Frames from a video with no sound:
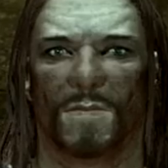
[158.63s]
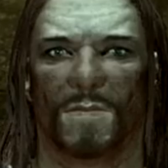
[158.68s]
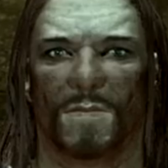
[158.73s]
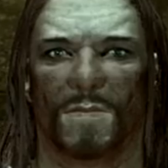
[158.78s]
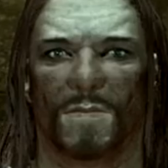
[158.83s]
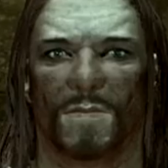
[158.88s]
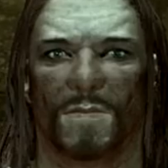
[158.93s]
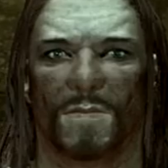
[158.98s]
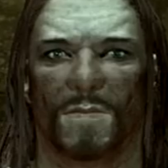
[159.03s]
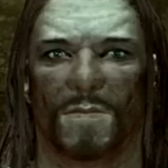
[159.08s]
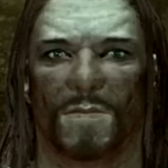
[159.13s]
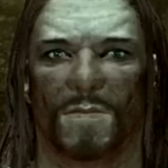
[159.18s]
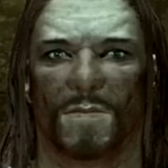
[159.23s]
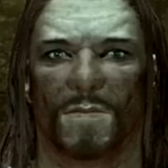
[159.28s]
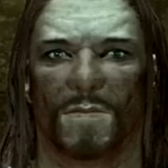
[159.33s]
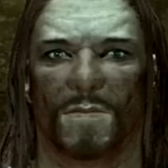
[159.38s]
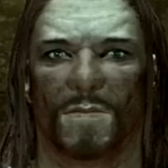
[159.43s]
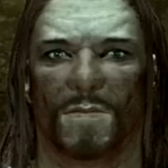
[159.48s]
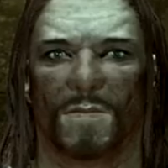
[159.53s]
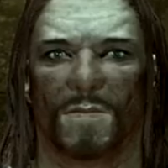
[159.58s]

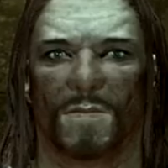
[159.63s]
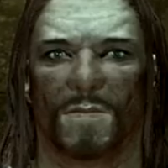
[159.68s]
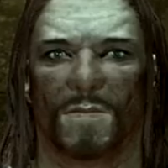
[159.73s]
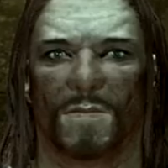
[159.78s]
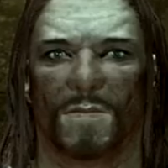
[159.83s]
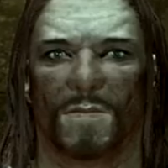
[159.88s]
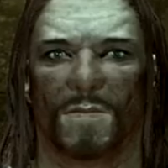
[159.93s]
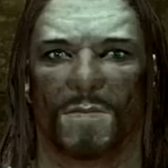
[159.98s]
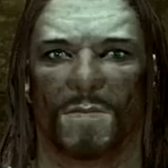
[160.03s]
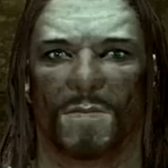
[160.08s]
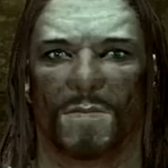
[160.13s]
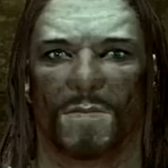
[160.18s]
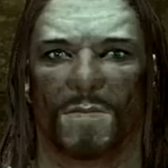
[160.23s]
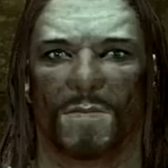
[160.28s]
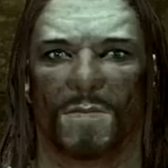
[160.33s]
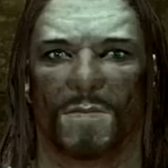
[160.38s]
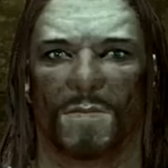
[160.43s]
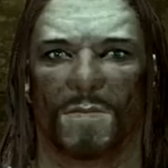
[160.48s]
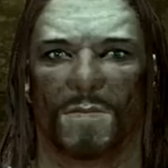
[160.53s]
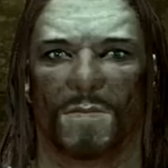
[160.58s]

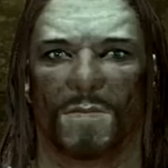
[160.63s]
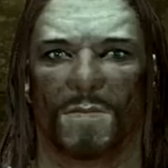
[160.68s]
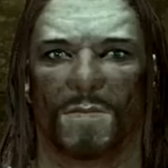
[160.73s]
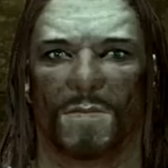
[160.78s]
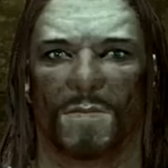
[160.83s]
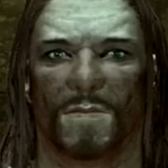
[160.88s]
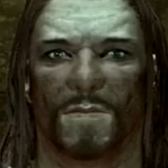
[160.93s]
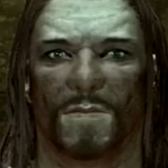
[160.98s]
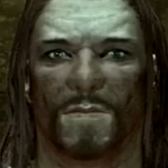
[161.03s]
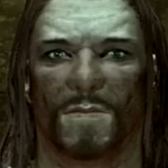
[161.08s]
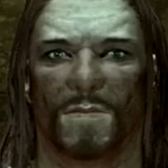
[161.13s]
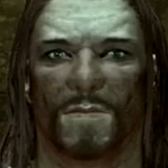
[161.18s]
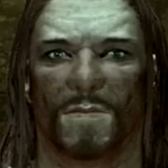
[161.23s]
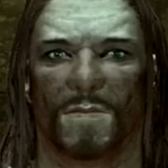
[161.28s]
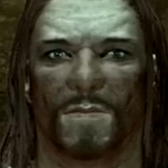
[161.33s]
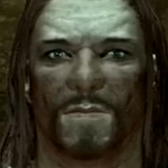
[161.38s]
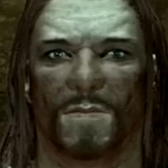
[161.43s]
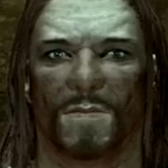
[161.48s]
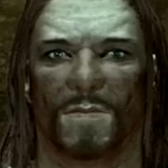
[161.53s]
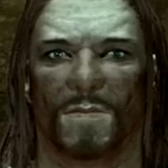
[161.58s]

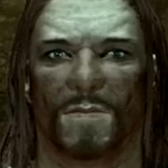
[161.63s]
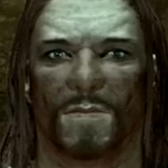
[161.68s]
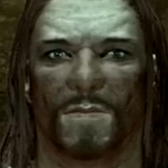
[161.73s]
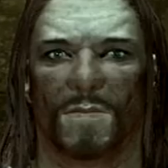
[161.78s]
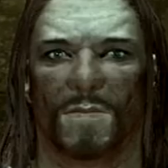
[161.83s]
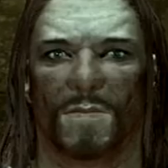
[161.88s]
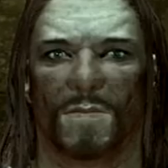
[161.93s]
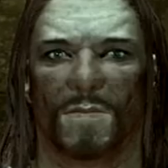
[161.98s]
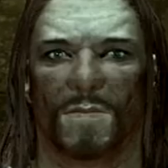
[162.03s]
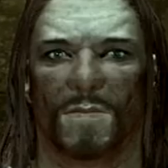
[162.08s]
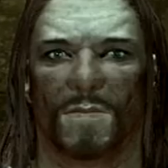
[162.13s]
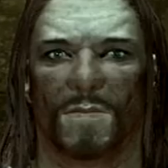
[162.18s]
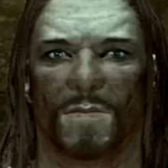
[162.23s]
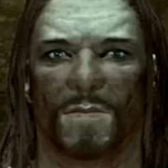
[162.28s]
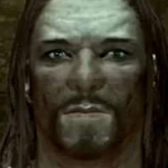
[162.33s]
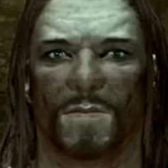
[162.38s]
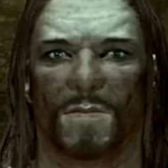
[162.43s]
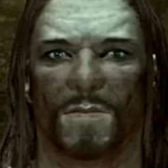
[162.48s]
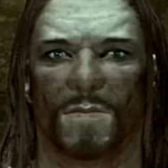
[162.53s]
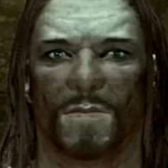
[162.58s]

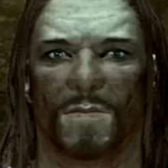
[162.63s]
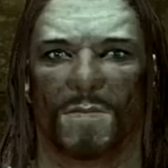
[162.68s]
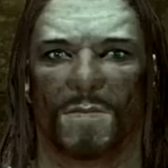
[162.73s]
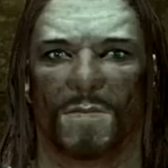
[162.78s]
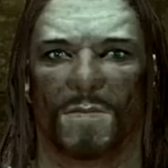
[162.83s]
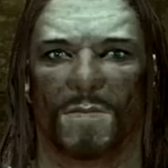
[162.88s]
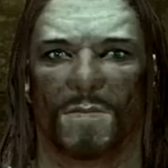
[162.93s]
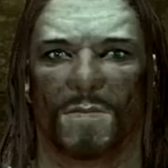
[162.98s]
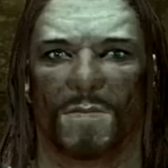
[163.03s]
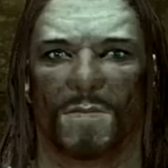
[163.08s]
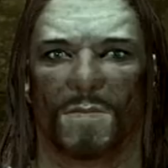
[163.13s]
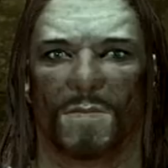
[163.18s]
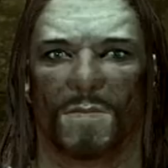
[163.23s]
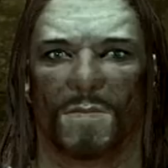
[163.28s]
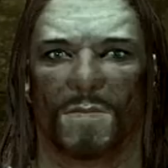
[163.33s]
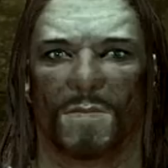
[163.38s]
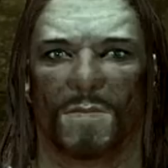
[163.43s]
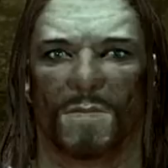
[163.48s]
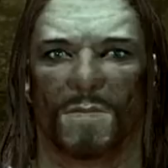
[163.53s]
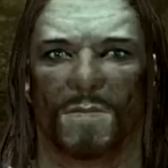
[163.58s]

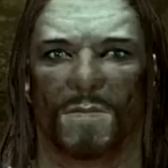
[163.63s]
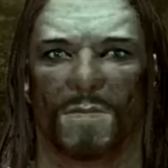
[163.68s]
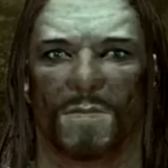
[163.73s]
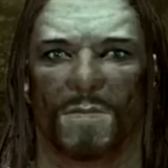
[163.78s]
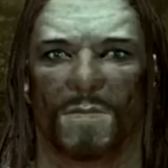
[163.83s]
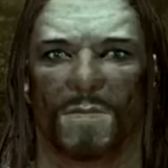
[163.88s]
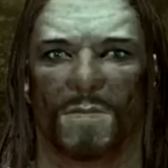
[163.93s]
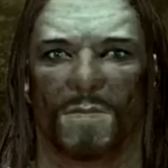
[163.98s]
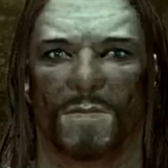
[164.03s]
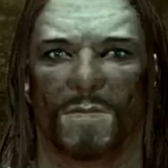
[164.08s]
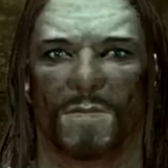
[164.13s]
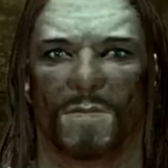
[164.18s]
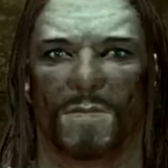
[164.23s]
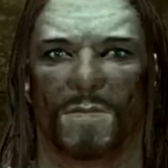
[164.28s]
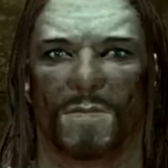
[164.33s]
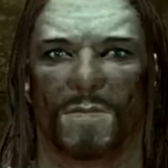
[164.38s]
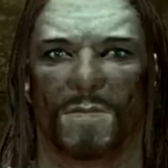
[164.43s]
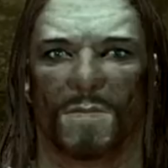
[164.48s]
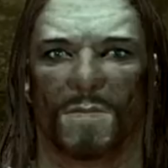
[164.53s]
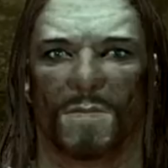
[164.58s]

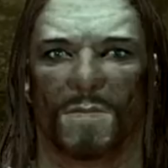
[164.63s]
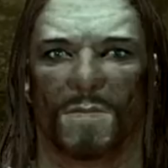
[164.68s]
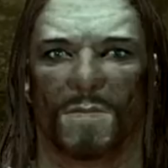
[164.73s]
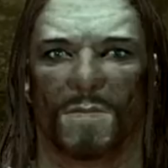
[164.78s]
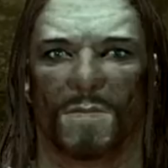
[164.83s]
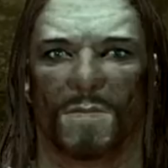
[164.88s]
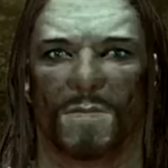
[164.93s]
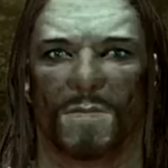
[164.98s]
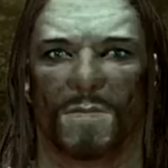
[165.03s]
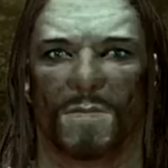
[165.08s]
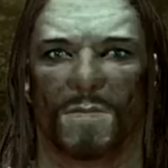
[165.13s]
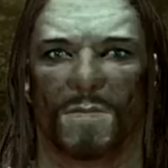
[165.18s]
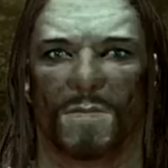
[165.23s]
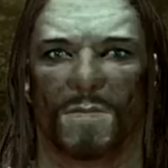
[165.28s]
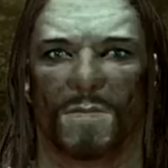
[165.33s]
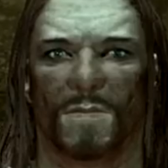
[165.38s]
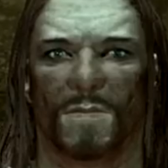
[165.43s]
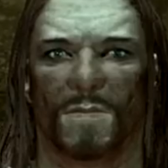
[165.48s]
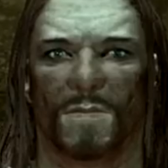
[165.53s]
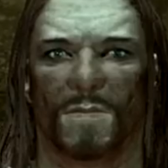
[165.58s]

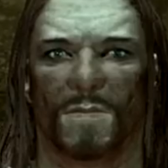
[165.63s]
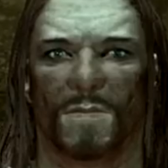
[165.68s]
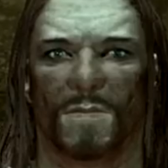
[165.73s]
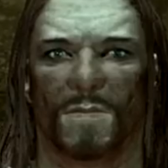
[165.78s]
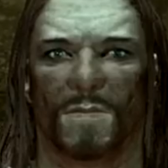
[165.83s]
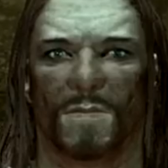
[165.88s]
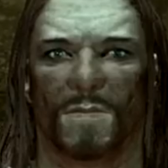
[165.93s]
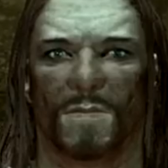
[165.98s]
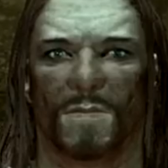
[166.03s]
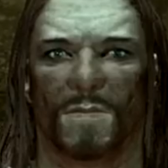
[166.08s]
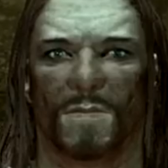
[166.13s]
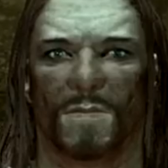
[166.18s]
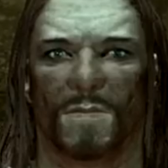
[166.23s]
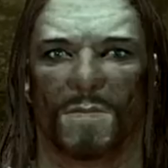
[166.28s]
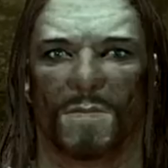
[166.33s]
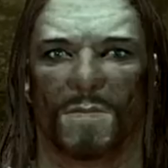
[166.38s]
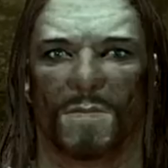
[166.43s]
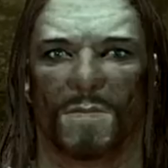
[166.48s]
[no speech]